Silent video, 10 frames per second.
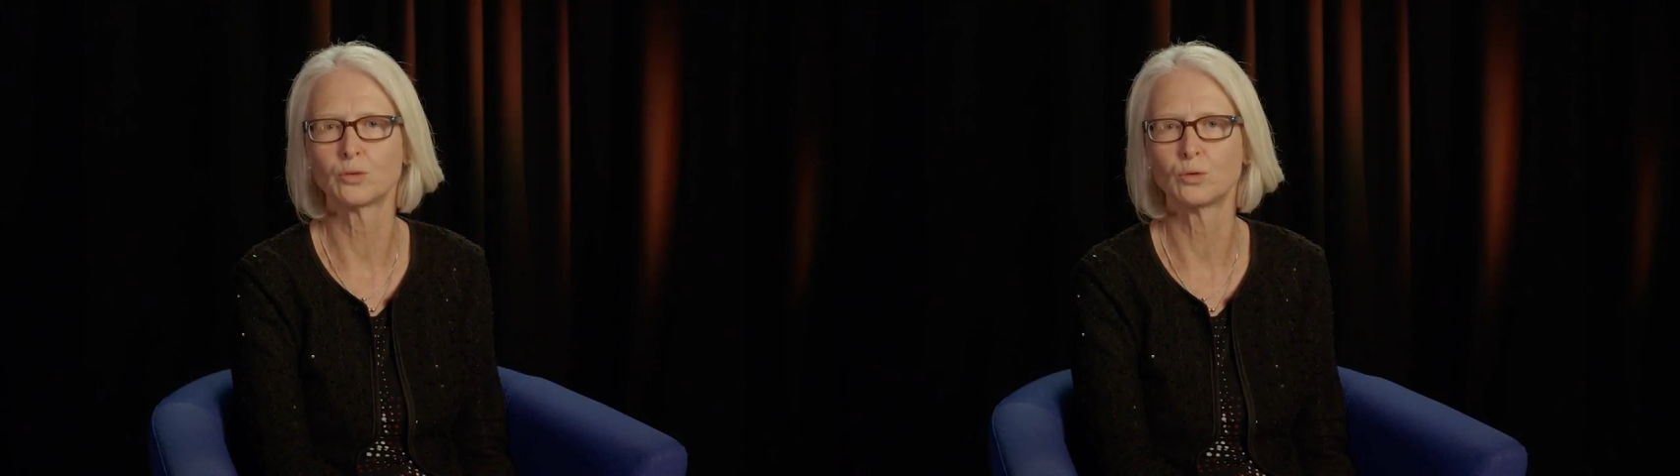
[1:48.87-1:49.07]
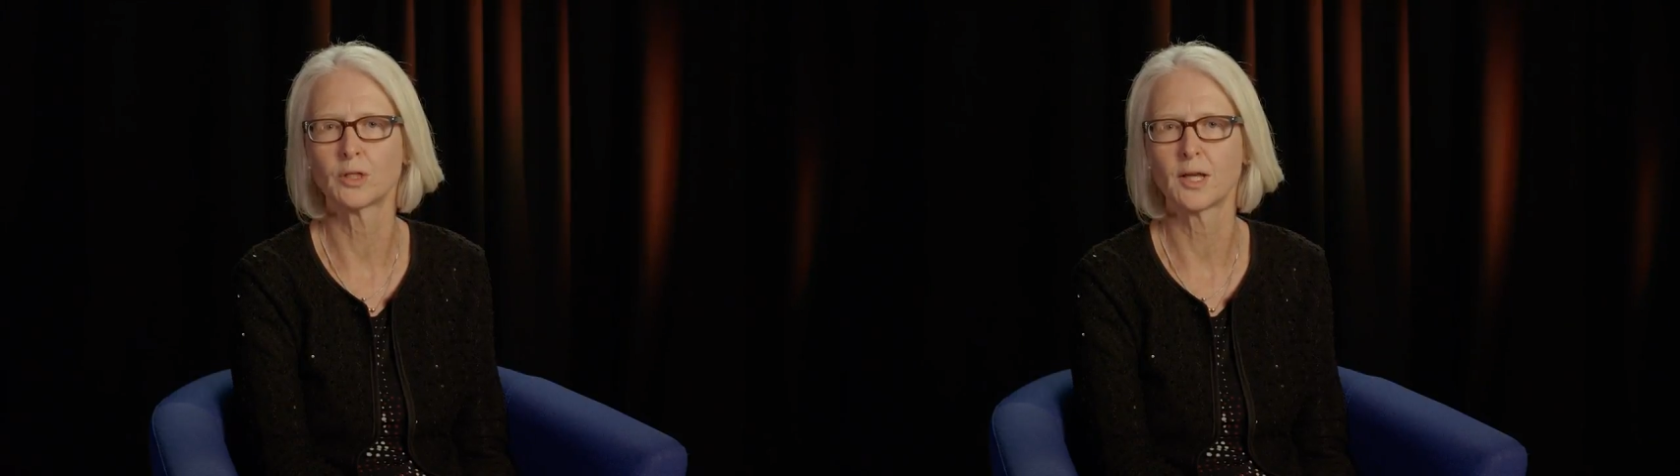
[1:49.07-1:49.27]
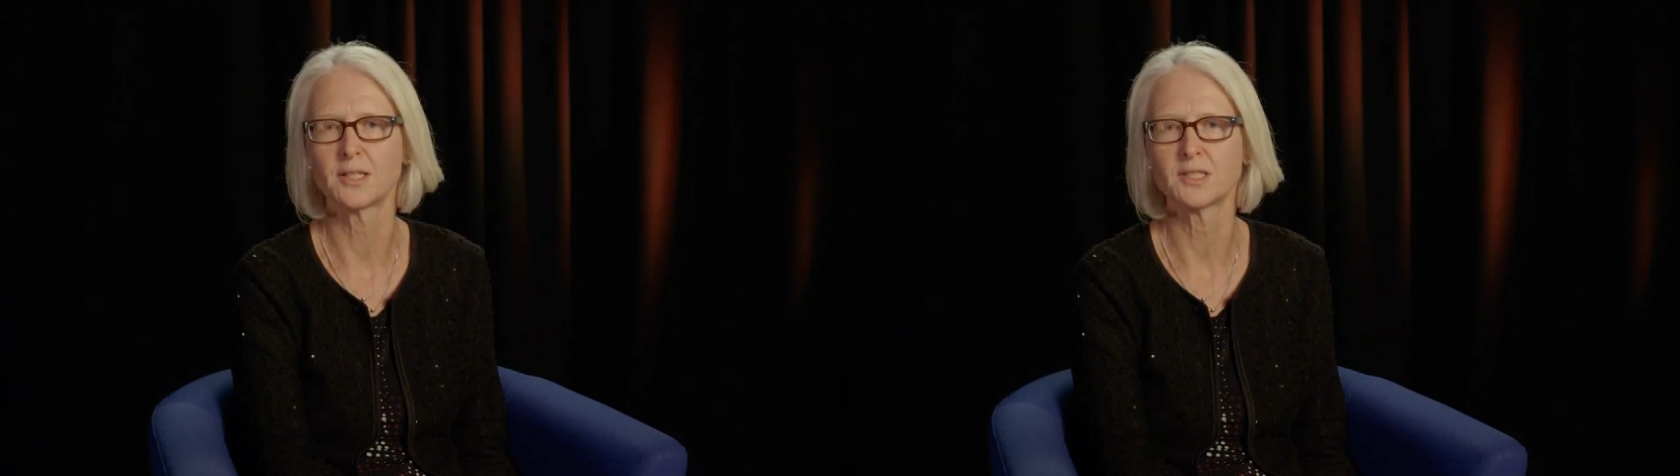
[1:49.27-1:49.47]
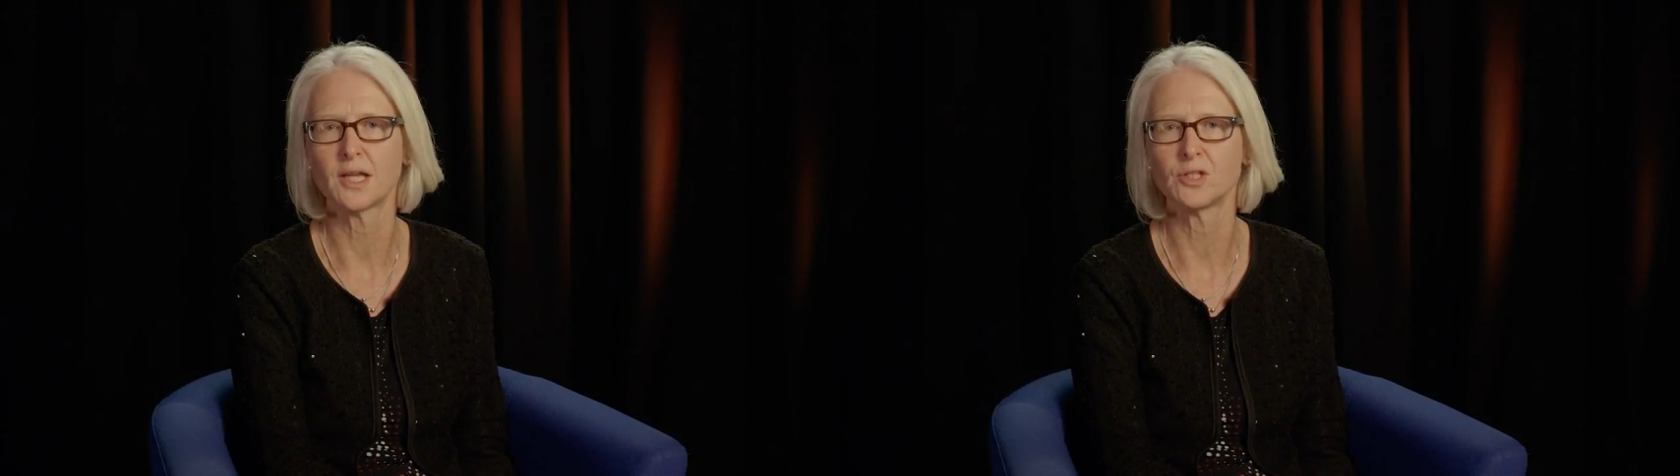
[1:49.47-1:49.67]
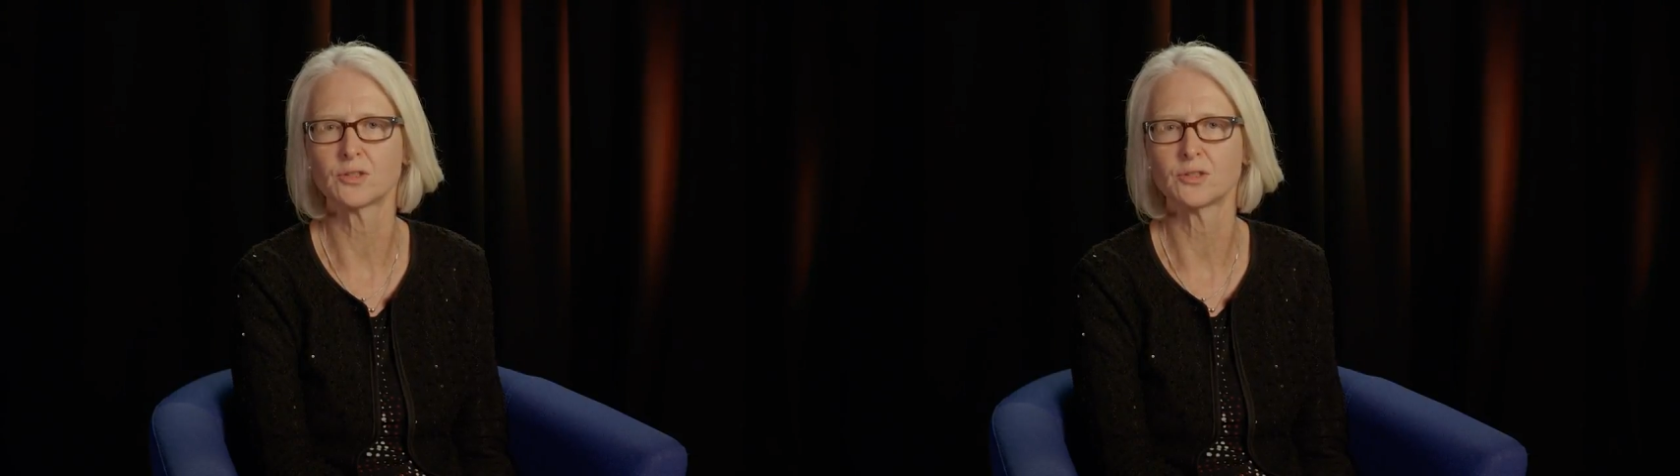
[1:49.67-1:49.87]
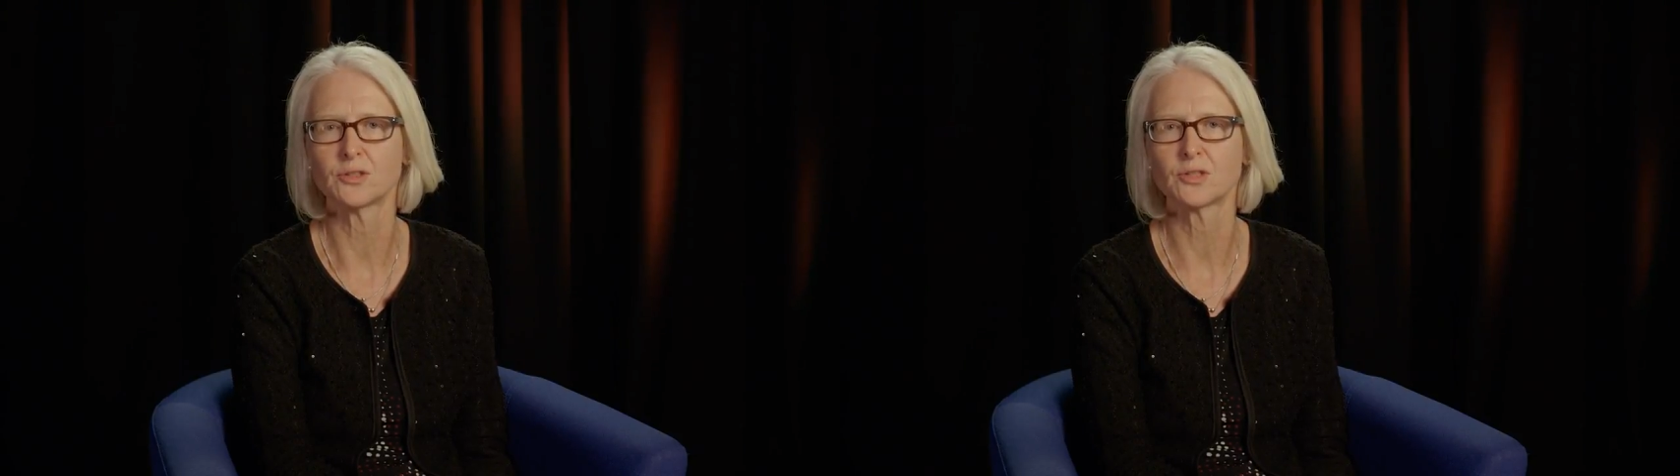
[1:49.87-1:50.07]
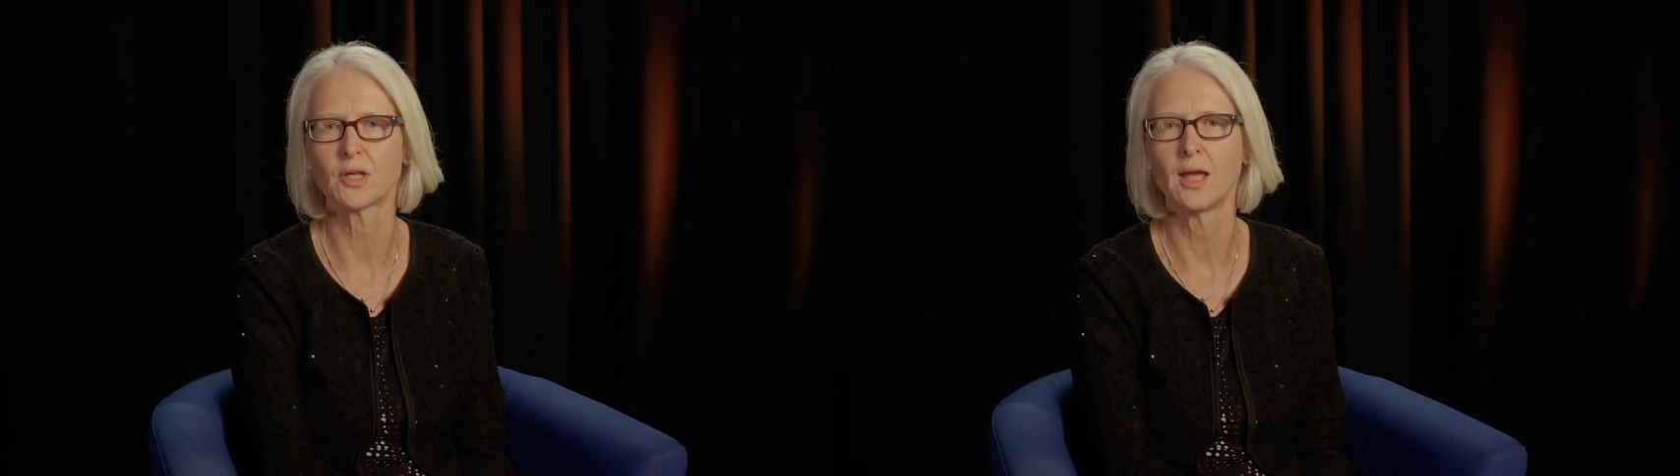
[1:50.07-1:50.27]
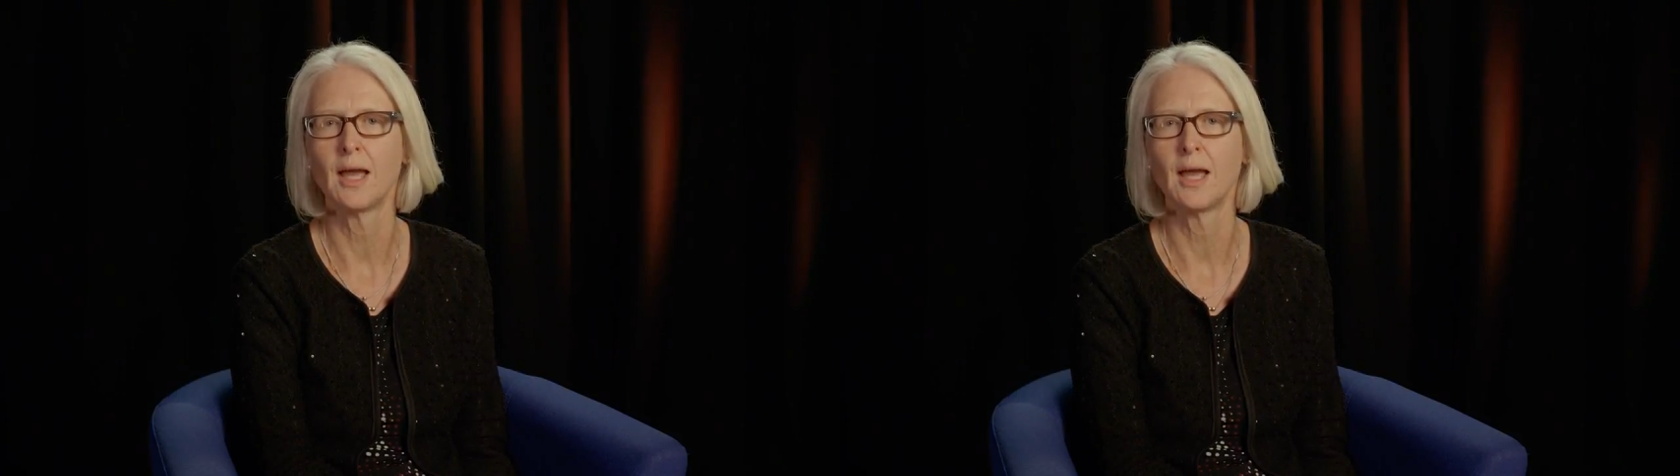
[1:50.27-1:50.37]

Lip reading: organisations,